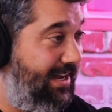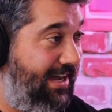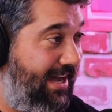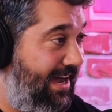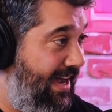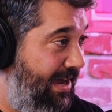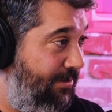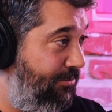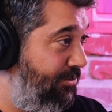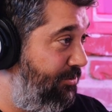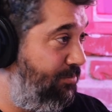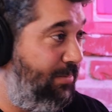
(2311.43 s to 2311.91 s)

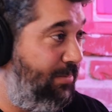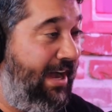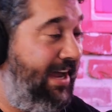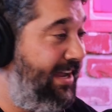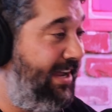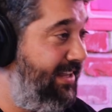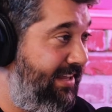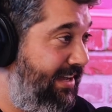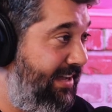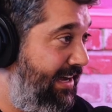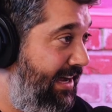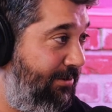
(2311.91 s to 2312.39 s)
I
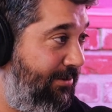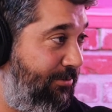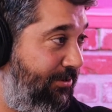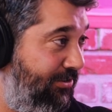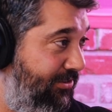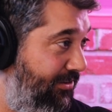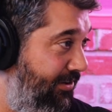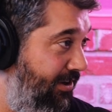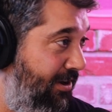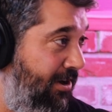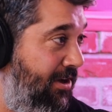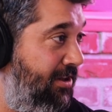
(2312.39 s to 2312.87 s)

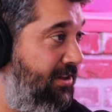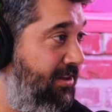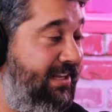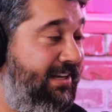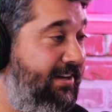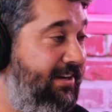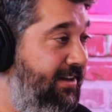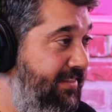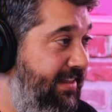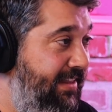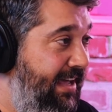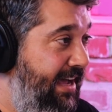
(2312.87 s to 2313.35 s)
was all in
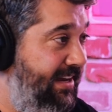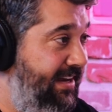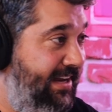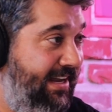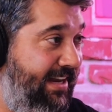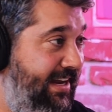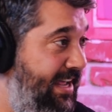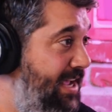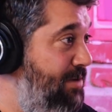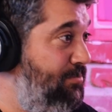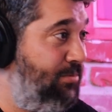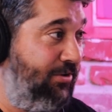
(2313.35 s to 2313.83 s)
on that
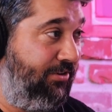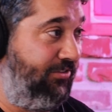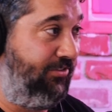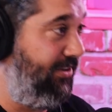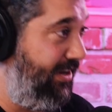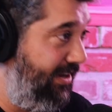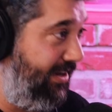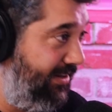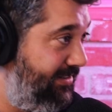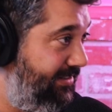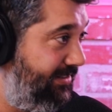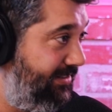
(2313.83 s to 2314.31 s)
at 8%.